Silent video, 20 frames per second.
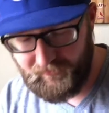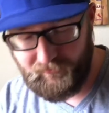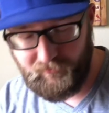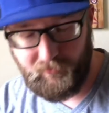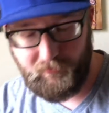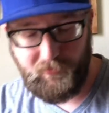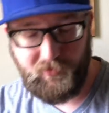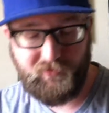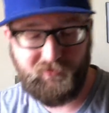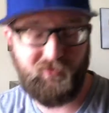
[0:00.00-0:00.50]
you
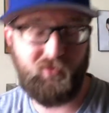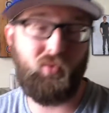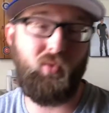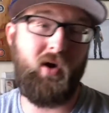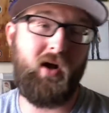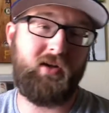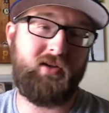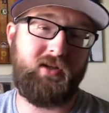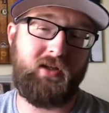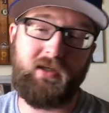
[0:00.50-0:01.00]
so much for
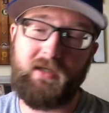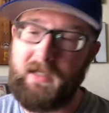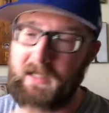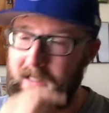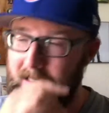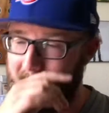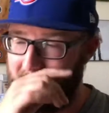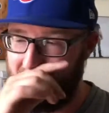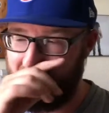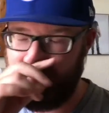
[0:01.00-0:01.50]
watching,
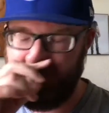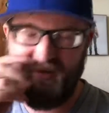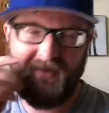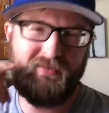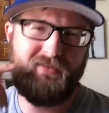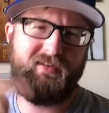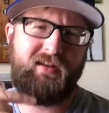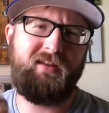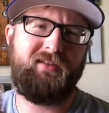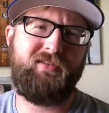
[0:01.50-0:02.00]
and uh,
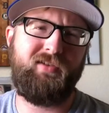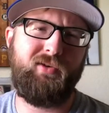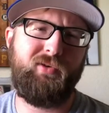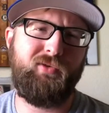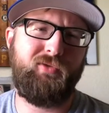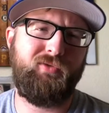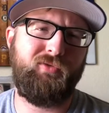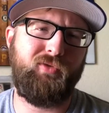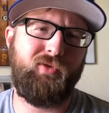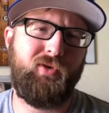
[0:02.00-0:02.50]
stay
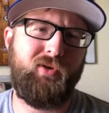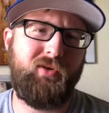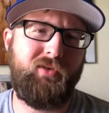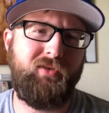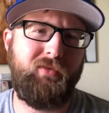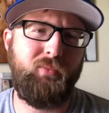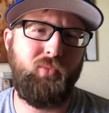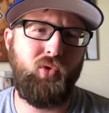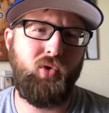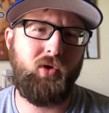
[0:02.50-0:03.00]
tuned for
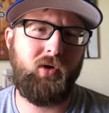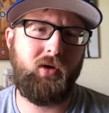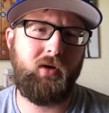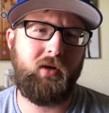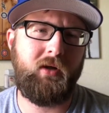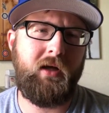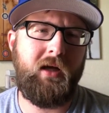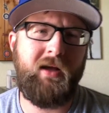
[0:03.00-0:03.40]
some more